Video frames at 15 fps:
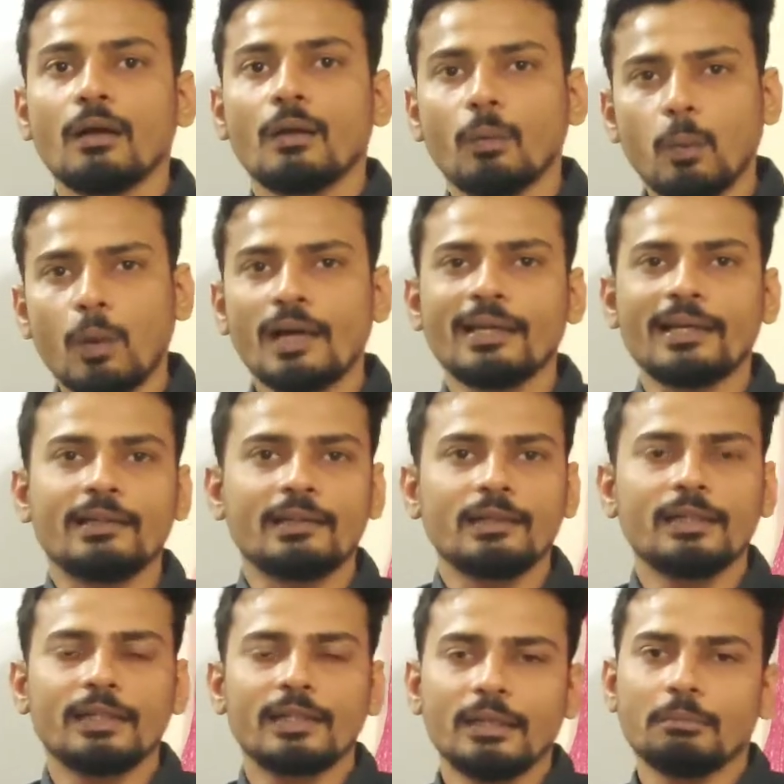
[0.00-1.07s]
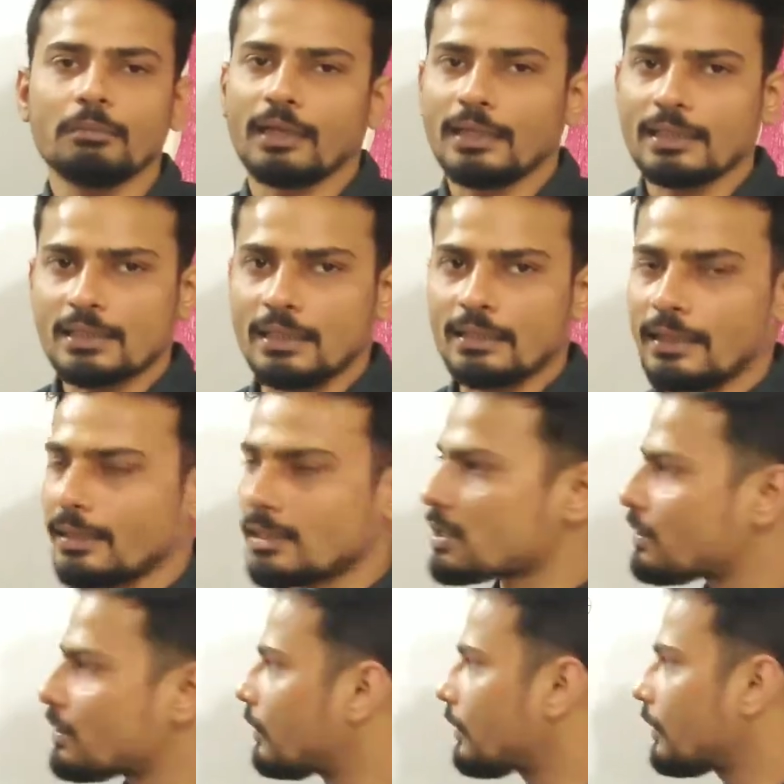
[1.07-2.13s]
180 degree minus theta.
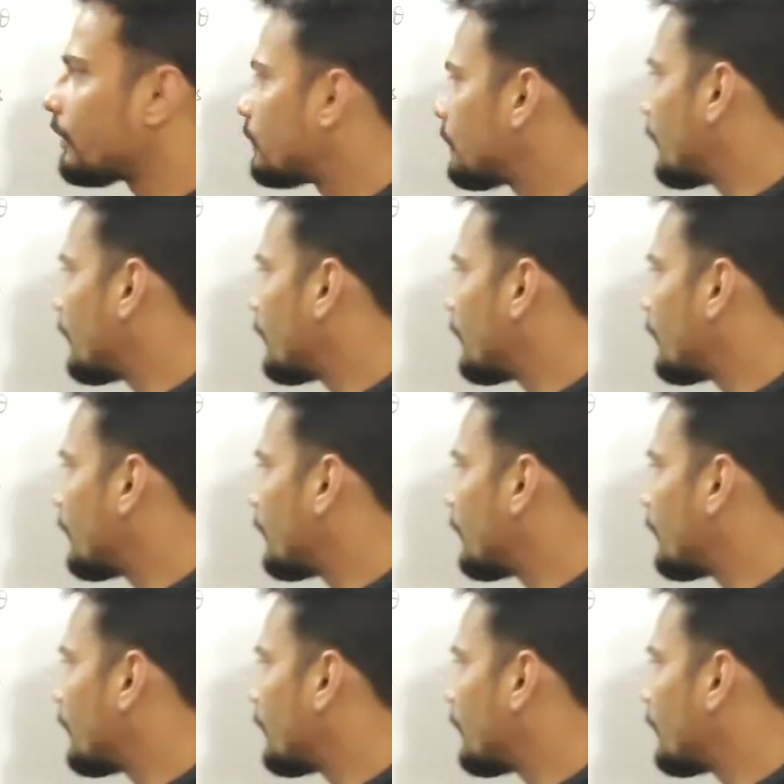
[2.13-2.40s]
It's not